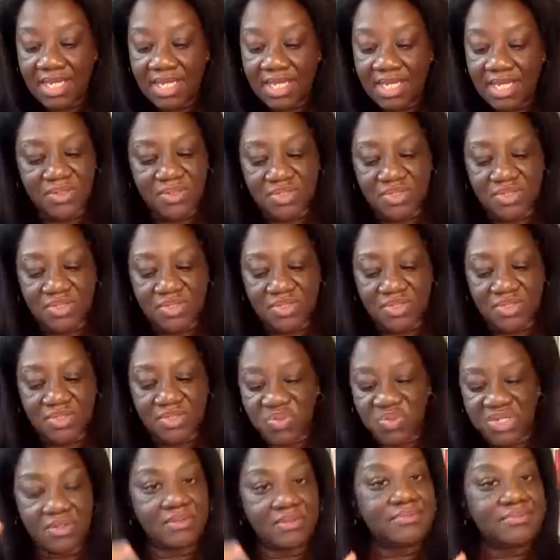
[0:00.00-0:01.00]
Facebook,
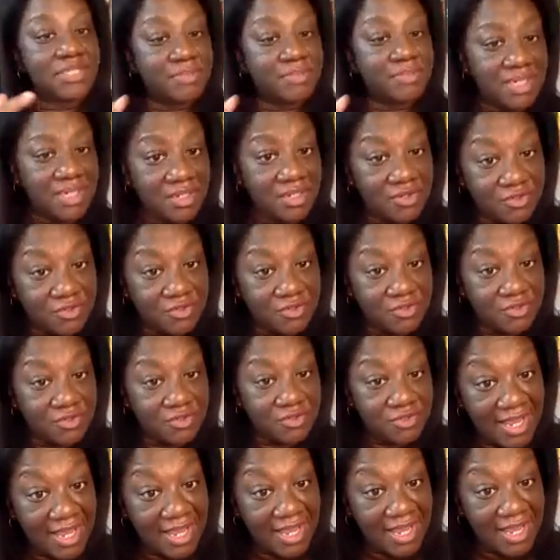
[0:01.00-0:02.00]
Twitter, depending
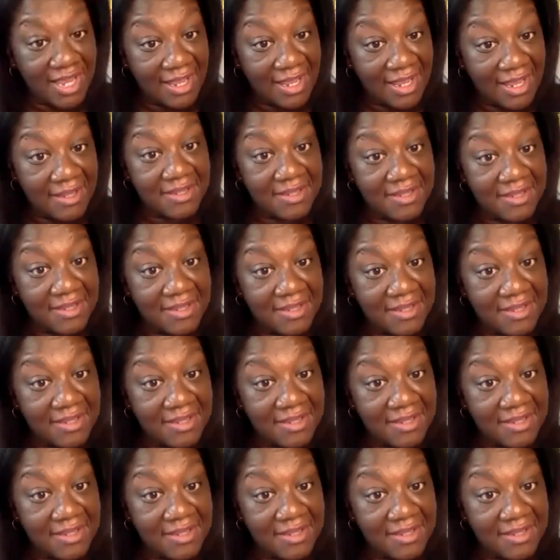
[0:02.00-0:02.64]
on your age,